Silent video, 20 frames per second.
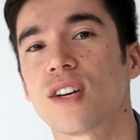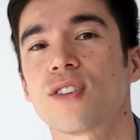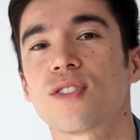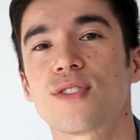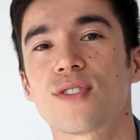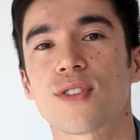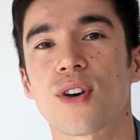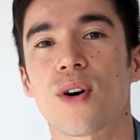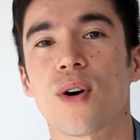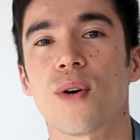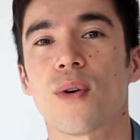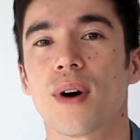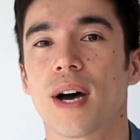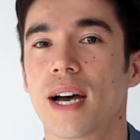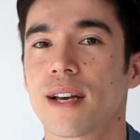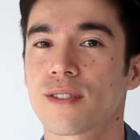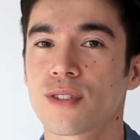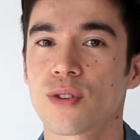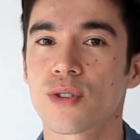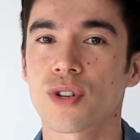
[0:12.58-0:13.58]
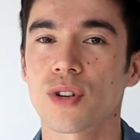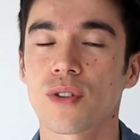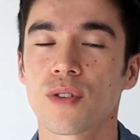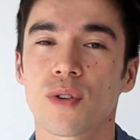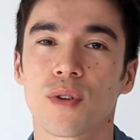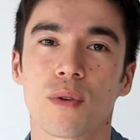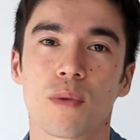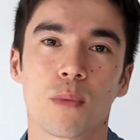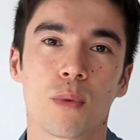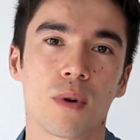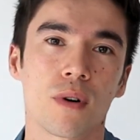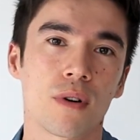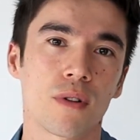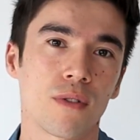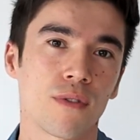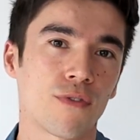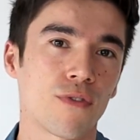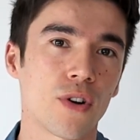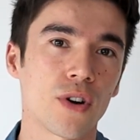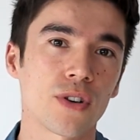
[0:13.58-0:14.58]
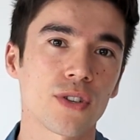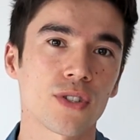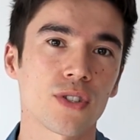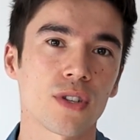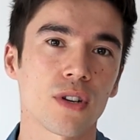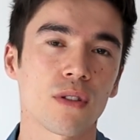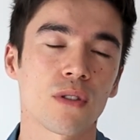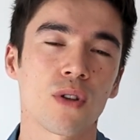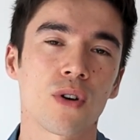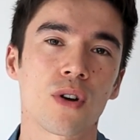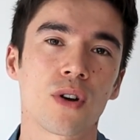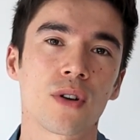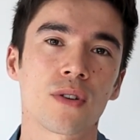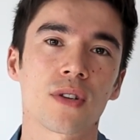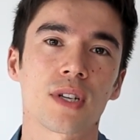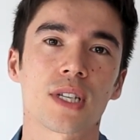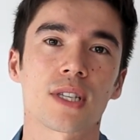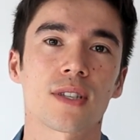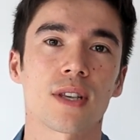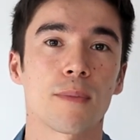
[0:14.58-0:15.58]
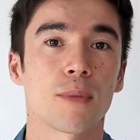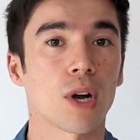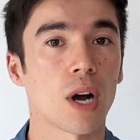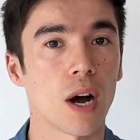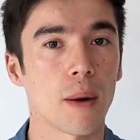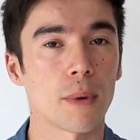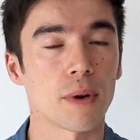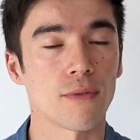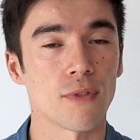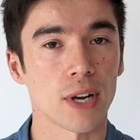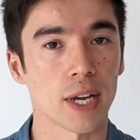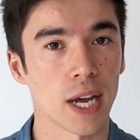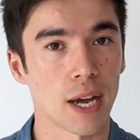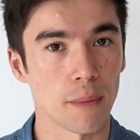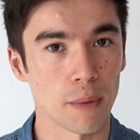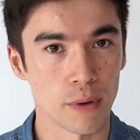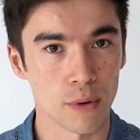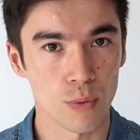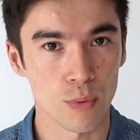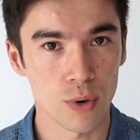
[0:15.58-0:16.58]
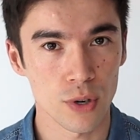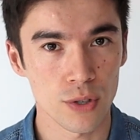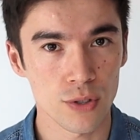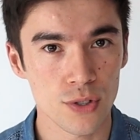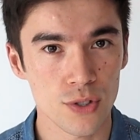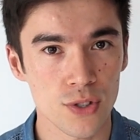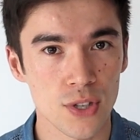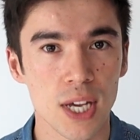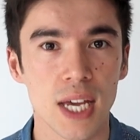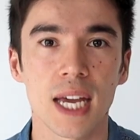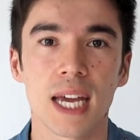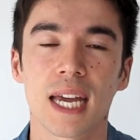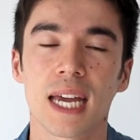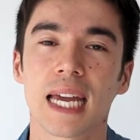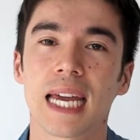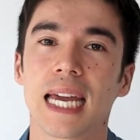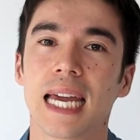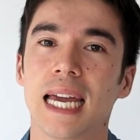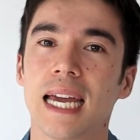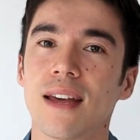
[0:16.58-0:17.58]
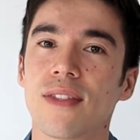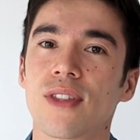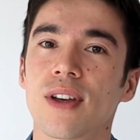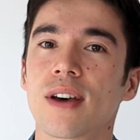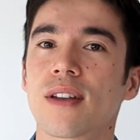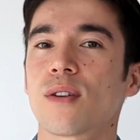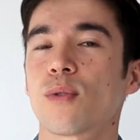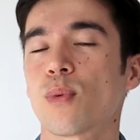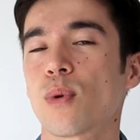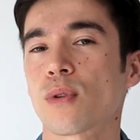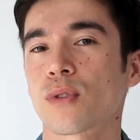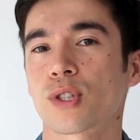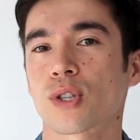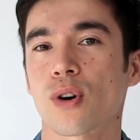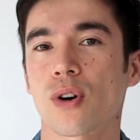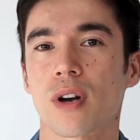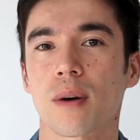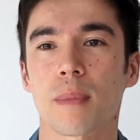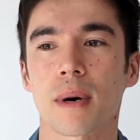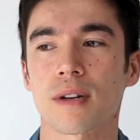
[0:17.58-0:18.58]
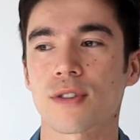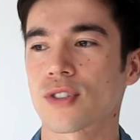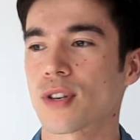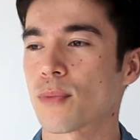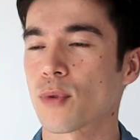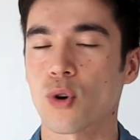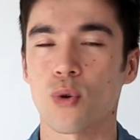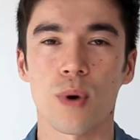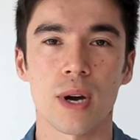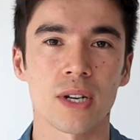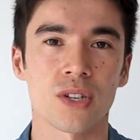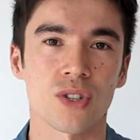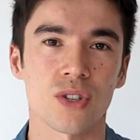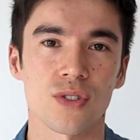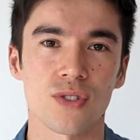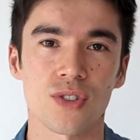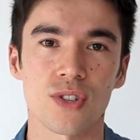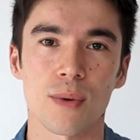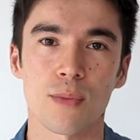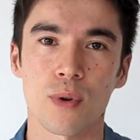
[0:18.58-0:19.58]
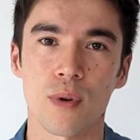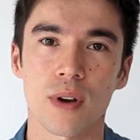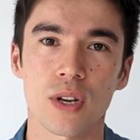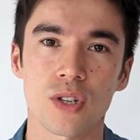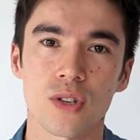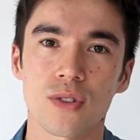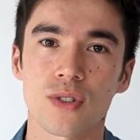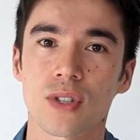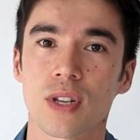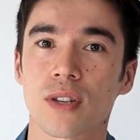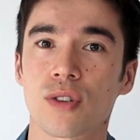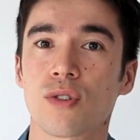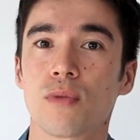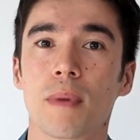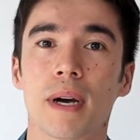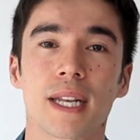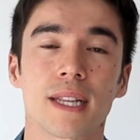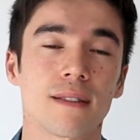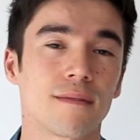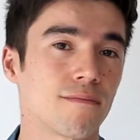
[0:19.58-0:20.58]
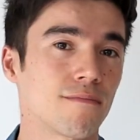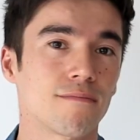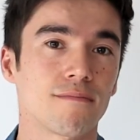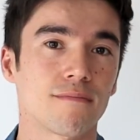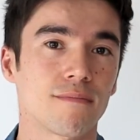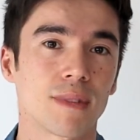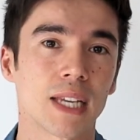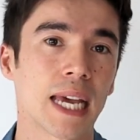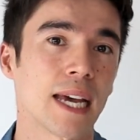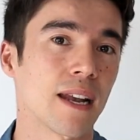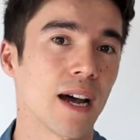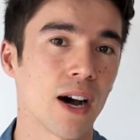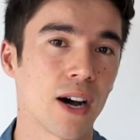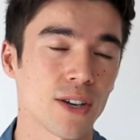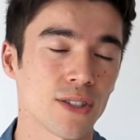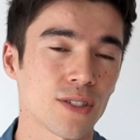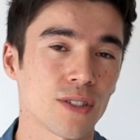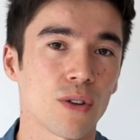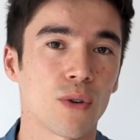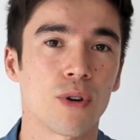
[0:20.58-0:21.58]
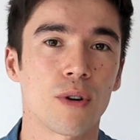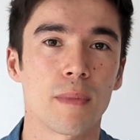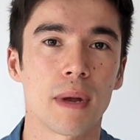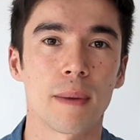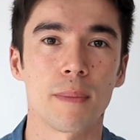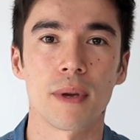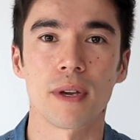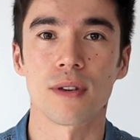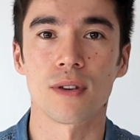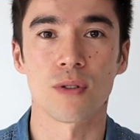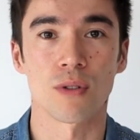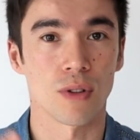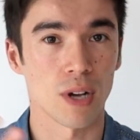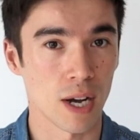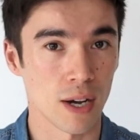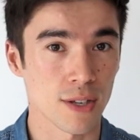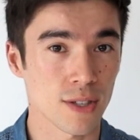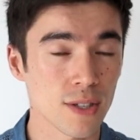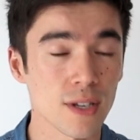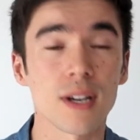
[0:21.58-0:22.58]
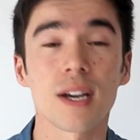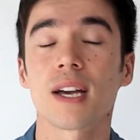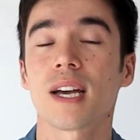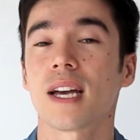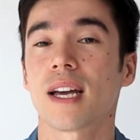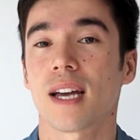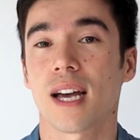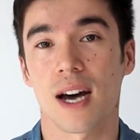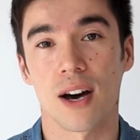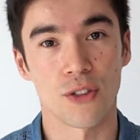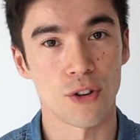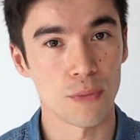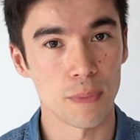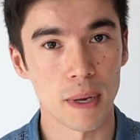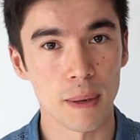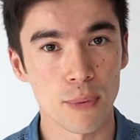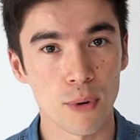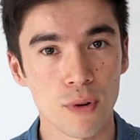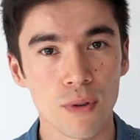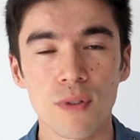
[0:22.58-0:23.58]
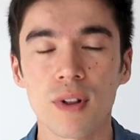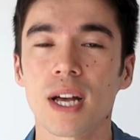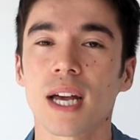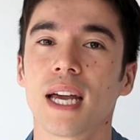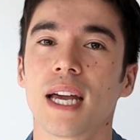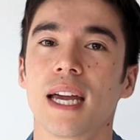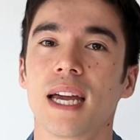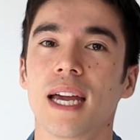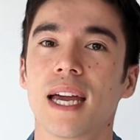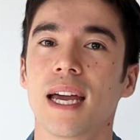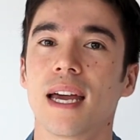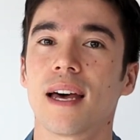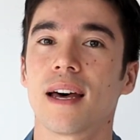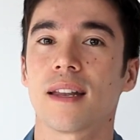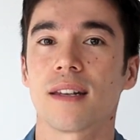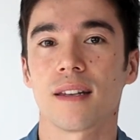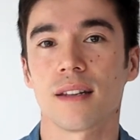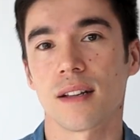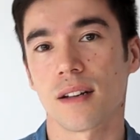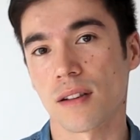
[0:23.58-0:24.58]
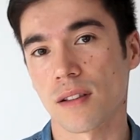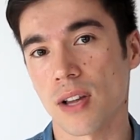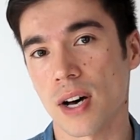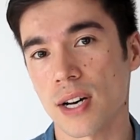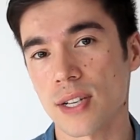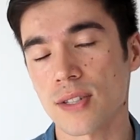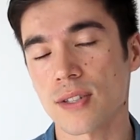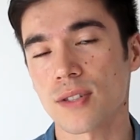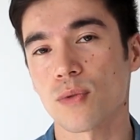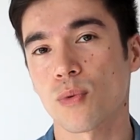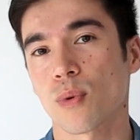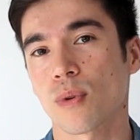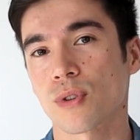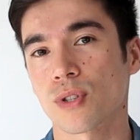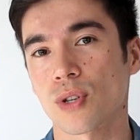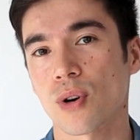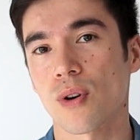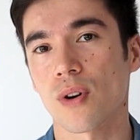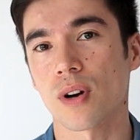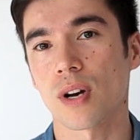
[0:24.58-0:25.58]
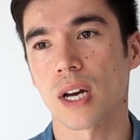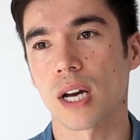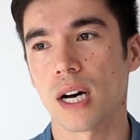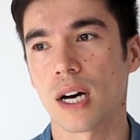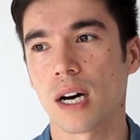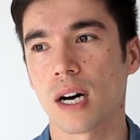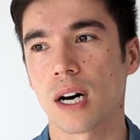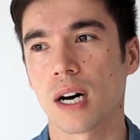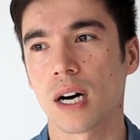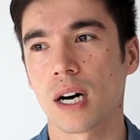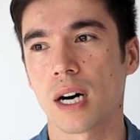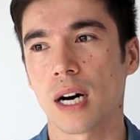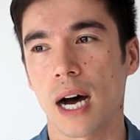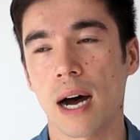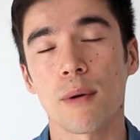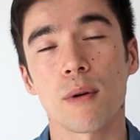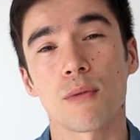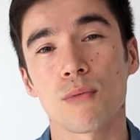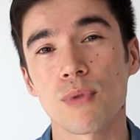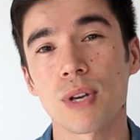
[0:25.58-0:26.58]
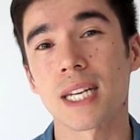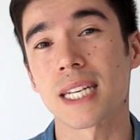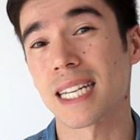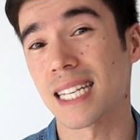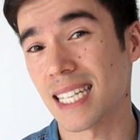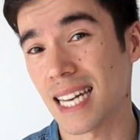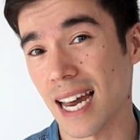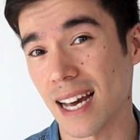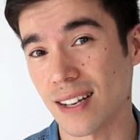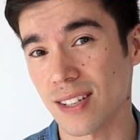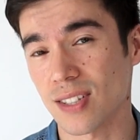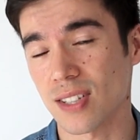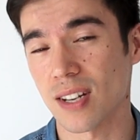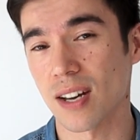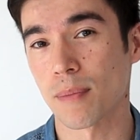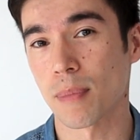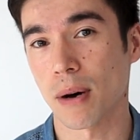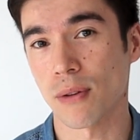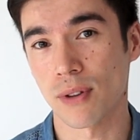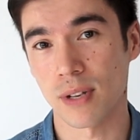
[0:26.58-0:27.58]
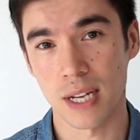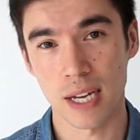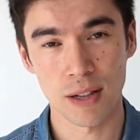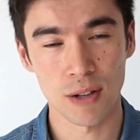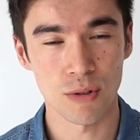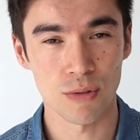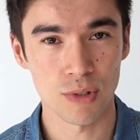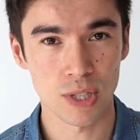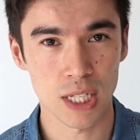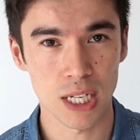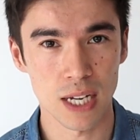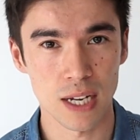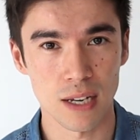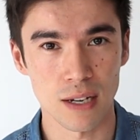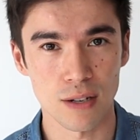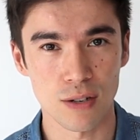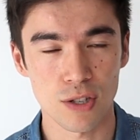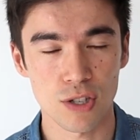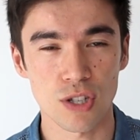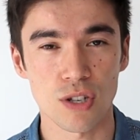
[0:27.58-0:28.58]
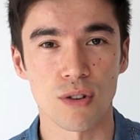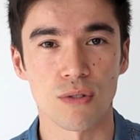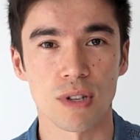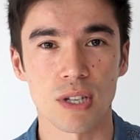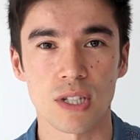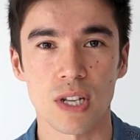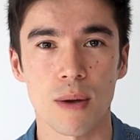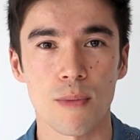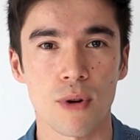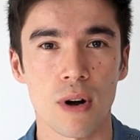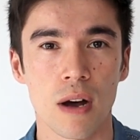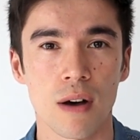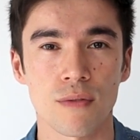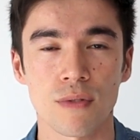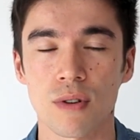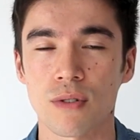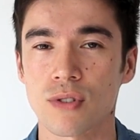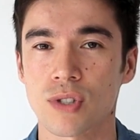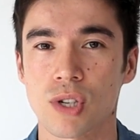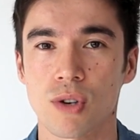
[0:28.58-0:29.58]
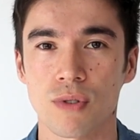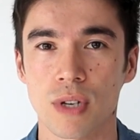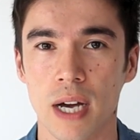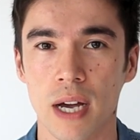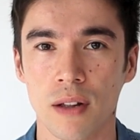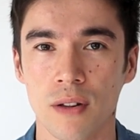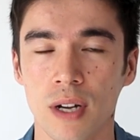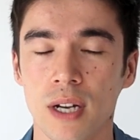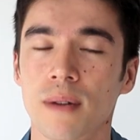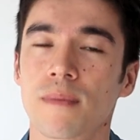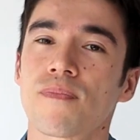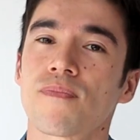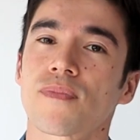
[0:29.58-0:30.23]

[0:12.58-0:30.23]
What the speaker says: So as usual, we'll first learn some common vocabulary words and then we'll talk about some questions that you might get asked or maybe you'll ask other people. And last, we'll talk, I will read a text about the daily routine. So this time around, there is no dialogue.